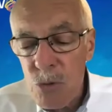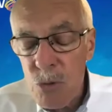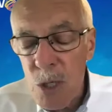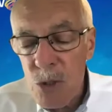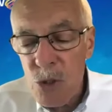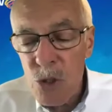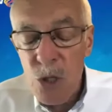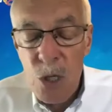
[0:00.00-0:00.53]

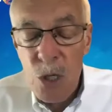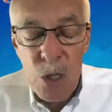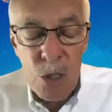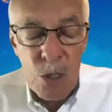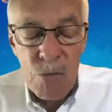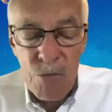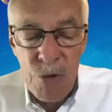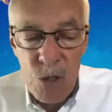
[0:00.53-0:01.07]
let's say, a
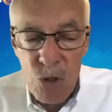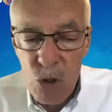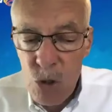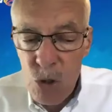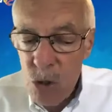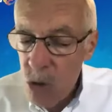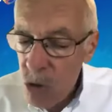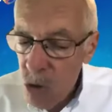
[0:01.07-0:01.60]

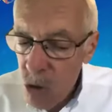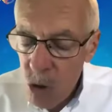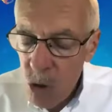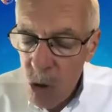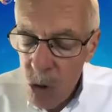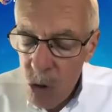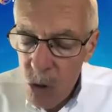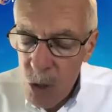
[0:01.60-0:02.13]
conventional
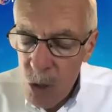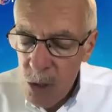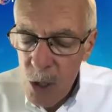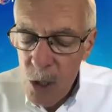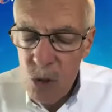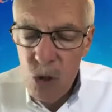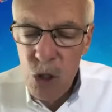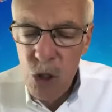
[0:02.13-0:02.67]
journal, not
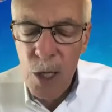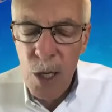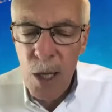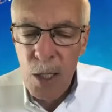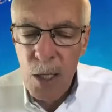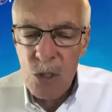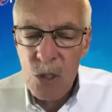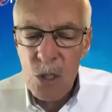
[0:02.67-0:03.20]
that
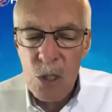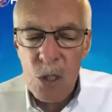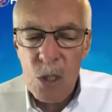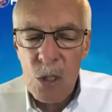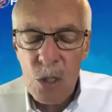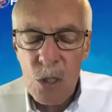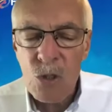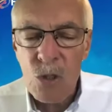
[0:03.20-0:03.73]
JATE
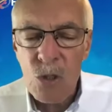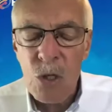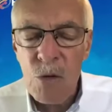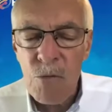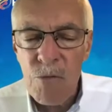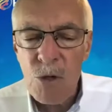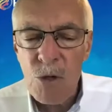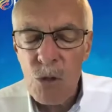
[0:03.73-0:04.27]
isn't
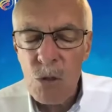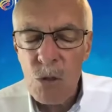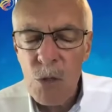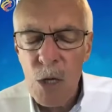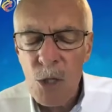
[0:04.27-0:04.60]
conventional,